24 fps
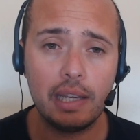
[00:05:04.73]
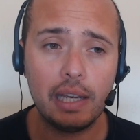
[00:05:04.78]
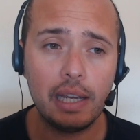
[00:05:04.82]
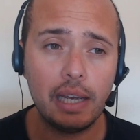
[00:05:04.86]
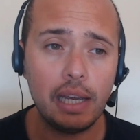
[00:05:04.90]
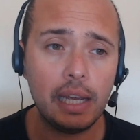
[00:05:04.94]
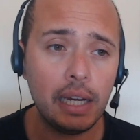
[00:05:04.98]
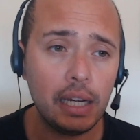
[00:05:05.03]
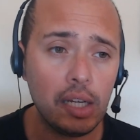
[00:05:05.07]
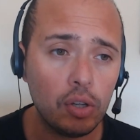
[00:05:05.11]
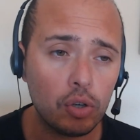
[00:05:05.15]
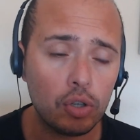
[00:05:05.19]

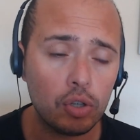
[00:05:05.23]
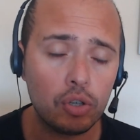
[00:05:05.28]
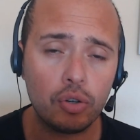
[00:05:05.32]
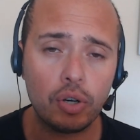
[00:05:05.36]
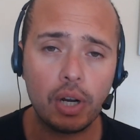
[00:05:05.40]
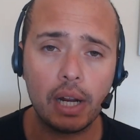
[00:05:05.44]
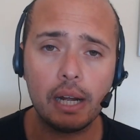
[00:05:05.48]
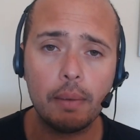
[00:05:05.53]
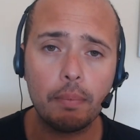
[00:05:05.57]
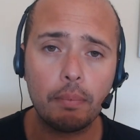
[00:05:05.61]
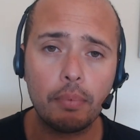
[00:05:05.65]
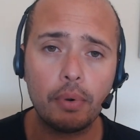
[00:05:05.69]
in your
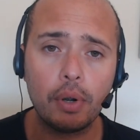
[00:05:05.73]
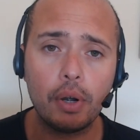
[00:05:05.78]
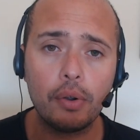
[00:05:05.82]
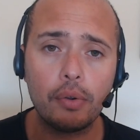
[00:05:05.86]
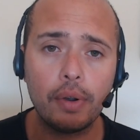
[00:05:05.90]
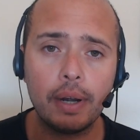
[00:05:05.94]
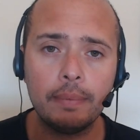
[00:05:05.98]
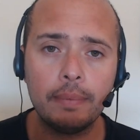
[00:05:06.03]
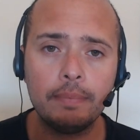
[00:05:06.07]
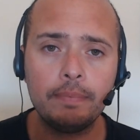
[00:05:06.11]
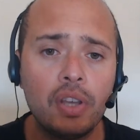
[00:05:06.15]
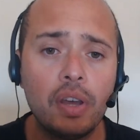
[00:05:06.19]
training
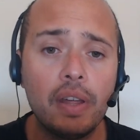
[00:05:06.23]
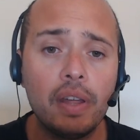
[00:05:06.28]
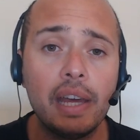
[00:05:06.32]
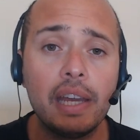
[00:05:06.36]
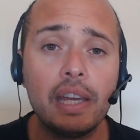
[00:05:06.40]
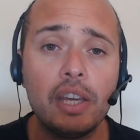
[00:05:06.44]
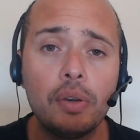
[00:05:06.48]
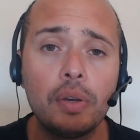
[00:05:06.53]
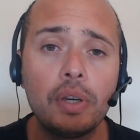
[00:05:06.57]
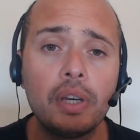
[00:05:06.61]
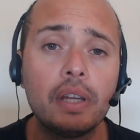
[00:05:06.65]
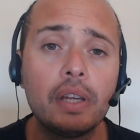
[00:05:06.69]
program so that
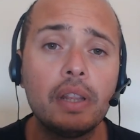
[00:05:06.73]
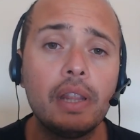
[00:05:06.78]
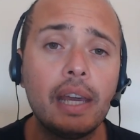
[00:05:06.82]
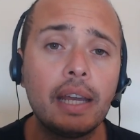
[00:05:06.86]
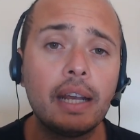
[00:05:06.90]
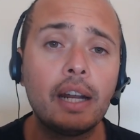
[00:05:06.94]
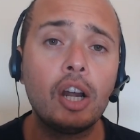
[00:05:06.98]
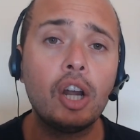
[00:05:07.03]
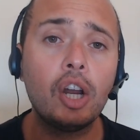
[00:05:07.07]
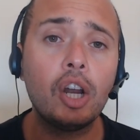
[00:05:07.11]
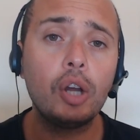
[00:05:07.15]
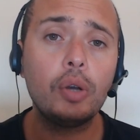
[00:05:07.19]
you can then
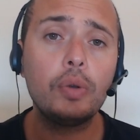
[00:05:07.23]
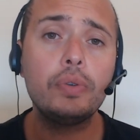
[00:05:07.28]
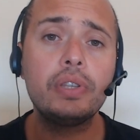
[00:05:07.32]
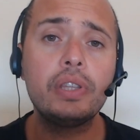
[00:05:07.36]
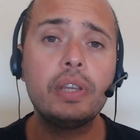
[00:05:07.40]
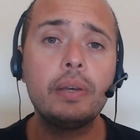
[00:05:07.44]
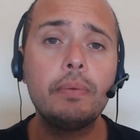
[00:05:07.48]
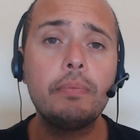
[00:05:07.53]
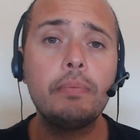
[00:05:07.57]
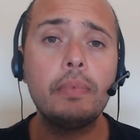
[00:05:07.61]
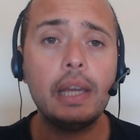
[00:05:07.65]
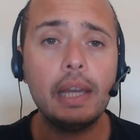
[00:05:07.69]
close
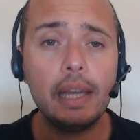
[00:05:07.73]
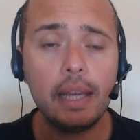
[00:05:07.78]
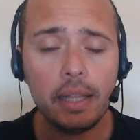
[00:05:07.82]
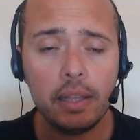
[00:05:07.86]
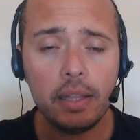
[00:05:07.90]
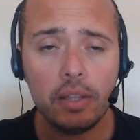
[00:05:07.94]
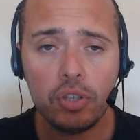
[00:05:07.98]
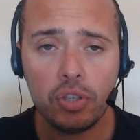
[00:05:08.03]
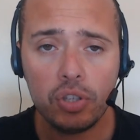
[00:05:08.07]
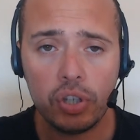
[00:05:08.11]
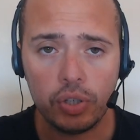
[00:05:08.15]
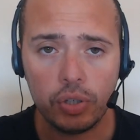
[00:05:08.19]
them
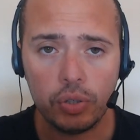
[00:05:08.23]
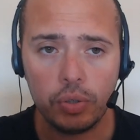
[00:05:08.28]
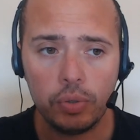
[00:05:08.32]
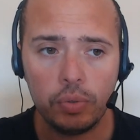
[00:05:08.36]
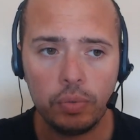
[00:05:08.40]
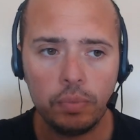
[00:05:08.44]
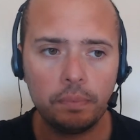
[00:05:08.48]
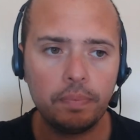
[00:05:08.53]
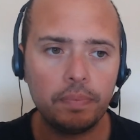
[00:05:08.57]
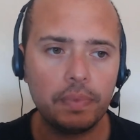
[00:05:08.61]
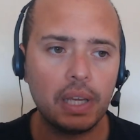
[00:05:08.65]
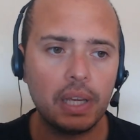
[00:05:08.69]

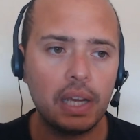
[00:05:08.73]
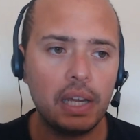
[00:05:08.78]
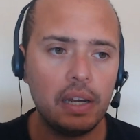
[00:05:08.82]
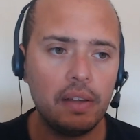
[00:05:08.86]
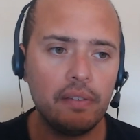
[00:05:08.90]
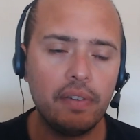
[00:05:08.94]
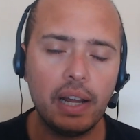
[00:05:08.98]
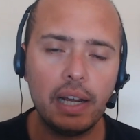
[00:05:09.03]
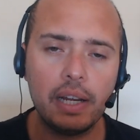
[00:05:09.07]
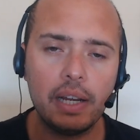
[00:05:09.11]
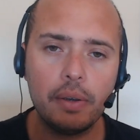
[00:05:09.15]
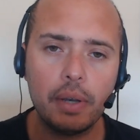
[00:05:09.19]
into an
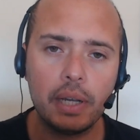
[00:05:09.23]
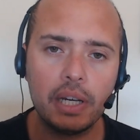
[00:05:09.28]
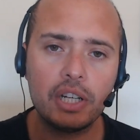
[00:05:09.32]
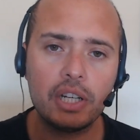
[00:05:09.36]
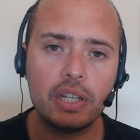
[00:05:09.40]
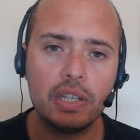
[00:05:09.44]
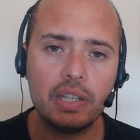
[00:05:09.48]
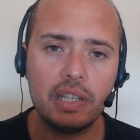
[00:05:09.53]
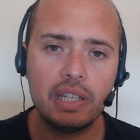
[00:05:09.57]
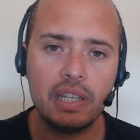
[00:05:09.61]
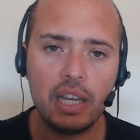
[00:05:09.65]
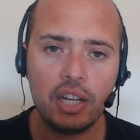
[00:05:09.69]

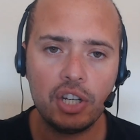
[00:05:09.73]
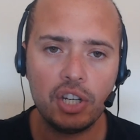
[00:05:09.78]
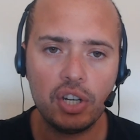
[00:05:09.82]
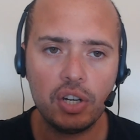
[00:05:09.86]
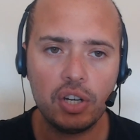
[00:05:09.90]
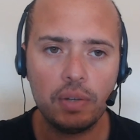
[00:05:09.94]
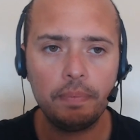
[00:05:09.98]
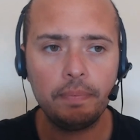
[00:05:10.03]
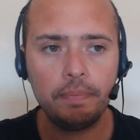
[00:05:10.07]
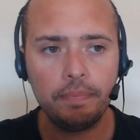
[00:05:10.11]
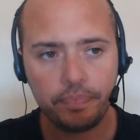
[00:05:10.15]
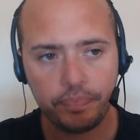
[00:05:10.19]
evaluation
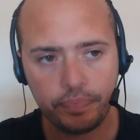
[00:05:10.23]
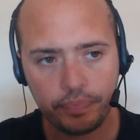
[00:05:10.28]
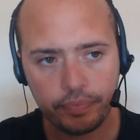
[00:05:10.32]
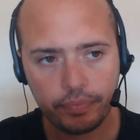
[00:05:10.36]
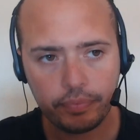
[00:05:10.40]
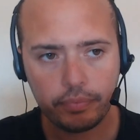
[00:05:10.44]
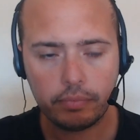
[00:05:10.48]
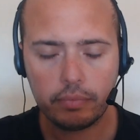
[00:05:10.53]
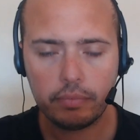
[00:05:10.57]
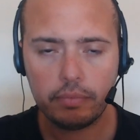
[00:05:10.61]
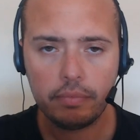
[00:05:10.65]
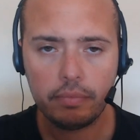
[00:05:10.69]
session
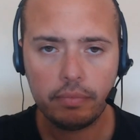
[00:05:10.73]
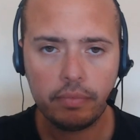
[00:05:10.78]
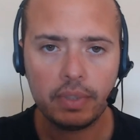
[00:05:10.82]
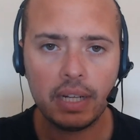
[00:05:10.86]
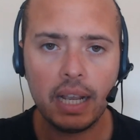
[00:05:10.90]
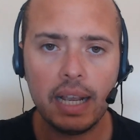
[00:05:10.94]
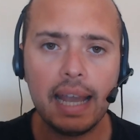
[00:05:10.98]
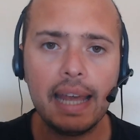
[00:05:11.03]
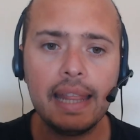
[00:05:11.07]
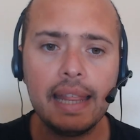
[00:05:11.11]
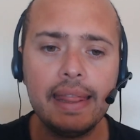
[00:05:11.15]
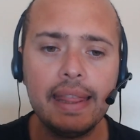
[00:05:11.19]

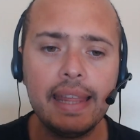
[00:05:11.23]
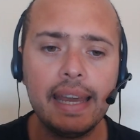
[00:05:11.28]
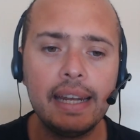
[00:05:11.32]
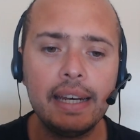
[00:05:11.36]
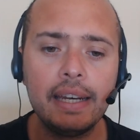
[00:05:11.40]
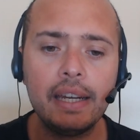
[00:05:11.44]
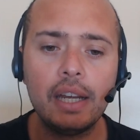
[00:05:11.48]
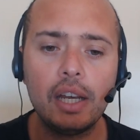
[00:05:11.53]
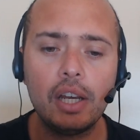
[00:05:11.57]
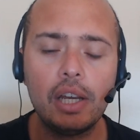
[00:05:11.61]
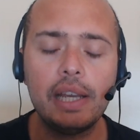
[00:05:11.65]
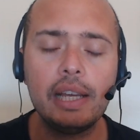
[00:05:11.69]
and
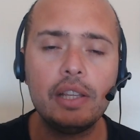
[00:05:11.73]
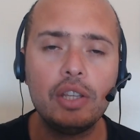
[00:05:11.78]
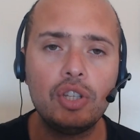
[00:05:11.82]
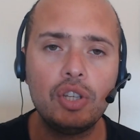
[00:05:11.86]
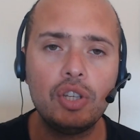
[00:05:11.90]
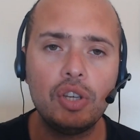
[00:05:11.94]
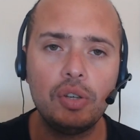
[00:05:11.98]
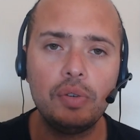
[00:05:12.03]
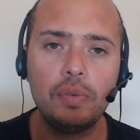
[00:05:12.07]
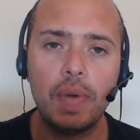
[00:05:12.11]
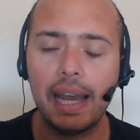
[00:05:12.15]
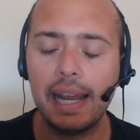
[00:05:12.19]
then
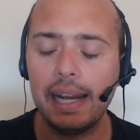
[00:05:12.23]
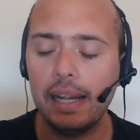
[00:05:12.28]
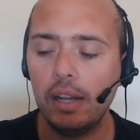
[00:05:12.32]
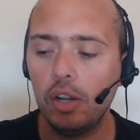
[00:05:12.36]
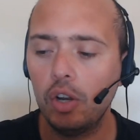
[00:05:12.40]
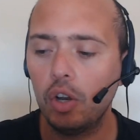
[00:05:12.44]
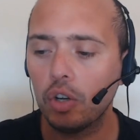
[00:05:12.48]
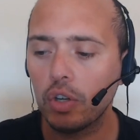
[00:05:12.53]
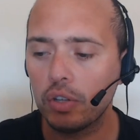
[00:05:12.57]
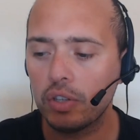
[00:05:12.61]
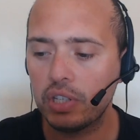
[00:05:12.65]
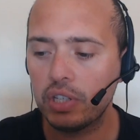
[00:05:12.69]
into a
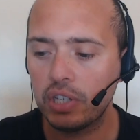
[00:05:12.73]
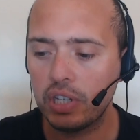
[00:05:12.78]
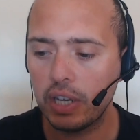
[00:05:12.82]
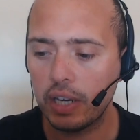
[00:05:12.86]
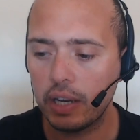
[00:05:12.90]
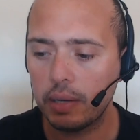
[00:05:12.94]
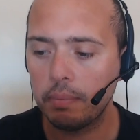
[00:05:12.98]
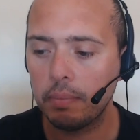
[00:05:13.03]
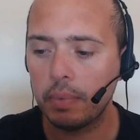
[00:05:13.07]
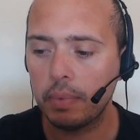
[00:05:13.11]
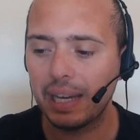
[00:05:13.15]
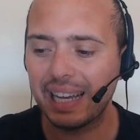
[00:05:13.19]

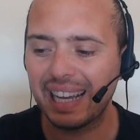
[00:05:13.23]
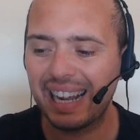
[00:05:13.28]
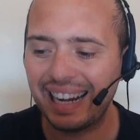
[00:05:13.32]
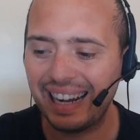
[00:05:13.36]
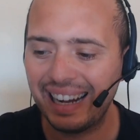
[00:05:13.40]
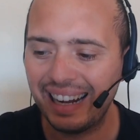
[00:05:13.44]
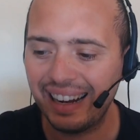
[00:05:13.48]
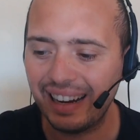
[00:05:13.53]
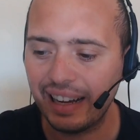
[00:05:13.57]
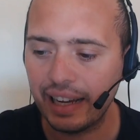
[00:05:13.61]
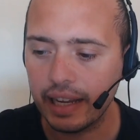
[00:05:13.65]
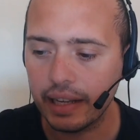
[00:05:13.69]
long-term
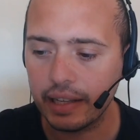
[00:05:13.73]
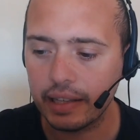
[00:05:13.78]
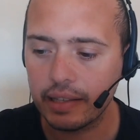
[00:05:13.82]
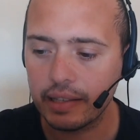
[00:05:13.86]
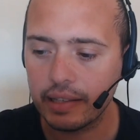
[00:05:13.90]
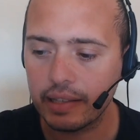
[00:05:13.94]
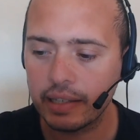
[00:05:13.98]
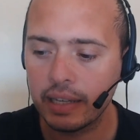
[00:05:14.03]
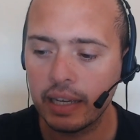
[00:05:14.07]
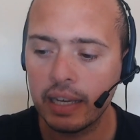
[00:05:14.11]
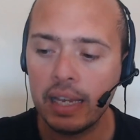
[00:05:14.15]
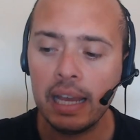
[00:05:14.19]

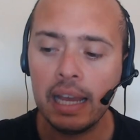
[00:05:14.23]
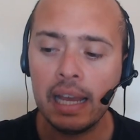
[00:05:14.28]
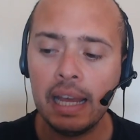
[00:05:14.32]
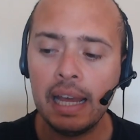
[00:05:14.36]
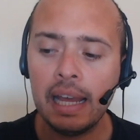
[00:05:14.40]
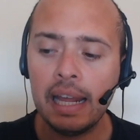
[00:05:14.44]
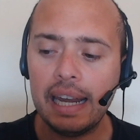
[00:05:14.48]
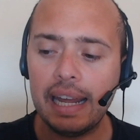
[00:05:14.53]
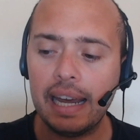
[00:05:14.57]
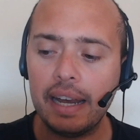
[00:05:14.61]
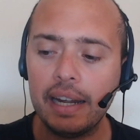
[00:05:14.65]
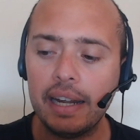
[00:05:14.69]
client.
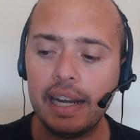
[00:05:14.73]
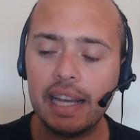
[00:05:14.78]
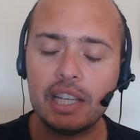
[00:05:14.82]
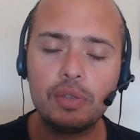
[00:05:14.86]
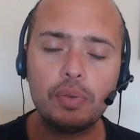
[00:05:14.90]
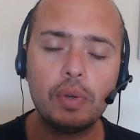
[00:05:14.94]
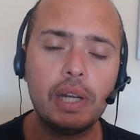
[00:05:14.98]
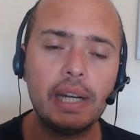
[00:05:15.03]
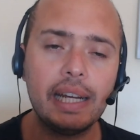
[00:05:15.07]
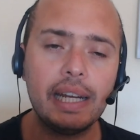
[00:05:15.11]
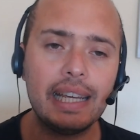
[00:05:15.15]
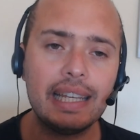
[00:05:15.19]
Now, next
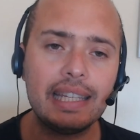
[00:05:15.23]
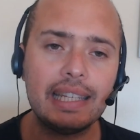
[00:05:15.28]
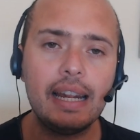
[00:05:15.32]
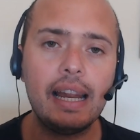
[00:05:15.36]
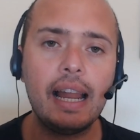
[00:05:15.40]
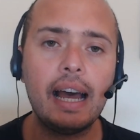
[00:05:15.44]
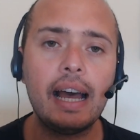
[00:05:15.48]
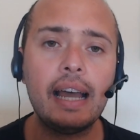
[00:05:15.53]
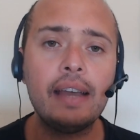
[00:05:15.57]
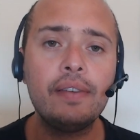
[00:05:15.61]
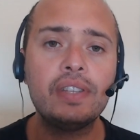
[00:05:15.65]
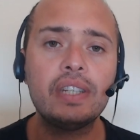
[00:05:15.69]
one is
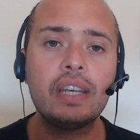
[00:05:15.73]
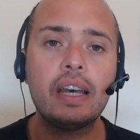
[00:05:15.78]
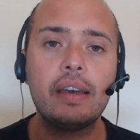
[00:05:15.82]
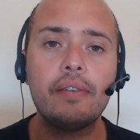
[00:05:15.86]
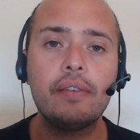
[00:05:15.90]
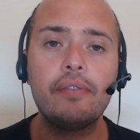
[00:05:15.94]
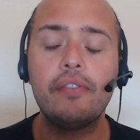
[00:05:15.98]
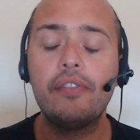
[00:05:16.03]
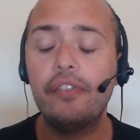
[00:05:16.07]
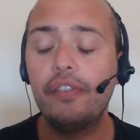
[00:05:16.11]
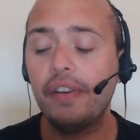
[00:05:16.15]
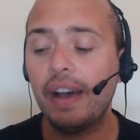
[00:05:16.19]

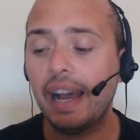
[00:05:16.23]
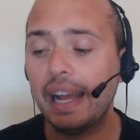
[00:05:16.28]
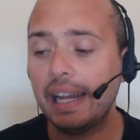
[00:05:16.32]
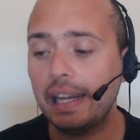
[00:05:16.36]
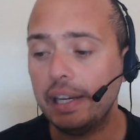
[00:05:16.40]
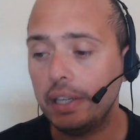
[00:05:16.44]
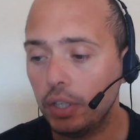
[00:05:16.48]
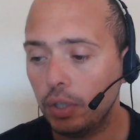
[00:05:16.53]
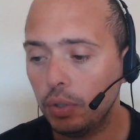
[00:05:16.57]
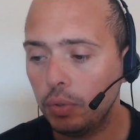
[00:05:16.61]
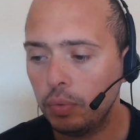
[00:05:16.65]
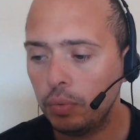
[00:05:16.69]
lifetime
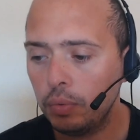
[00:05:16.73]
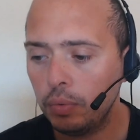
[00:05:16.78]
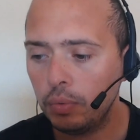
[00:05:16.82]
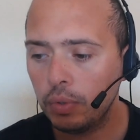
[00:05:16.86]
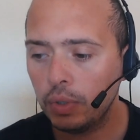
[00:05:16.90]
value